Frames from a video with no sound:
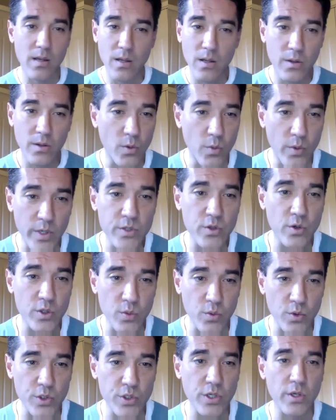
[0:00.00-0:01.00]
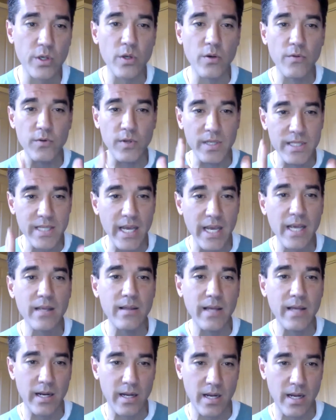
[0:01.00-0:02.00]
The research will show you if you
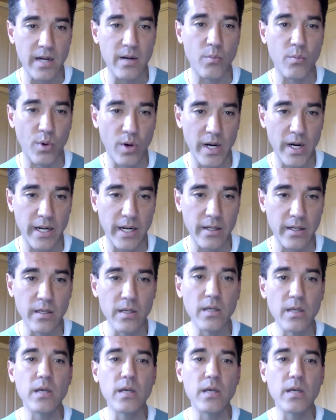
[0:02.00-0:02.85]
take that kind of break,